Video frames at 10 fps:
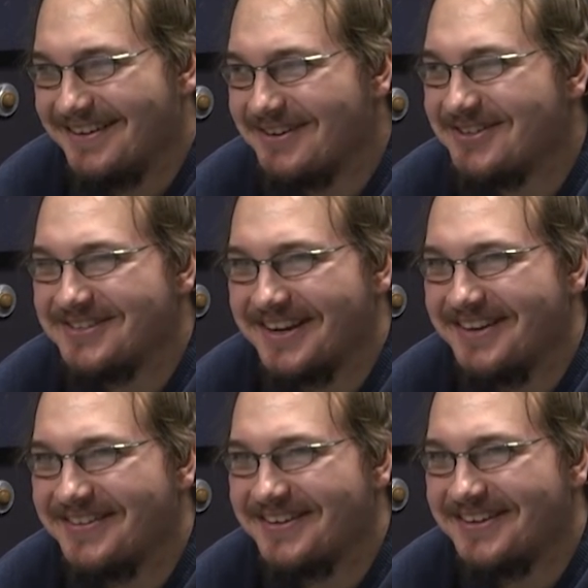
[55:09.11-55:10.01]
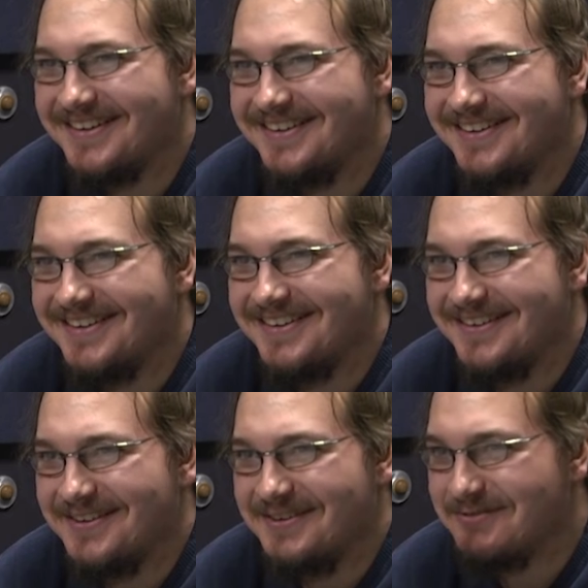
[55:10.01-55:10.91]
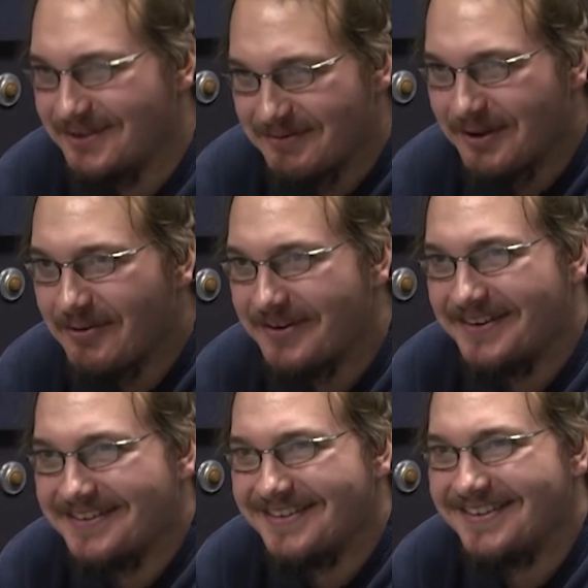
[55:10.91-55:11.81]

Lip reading: I'm not trying to say anything. You keep going.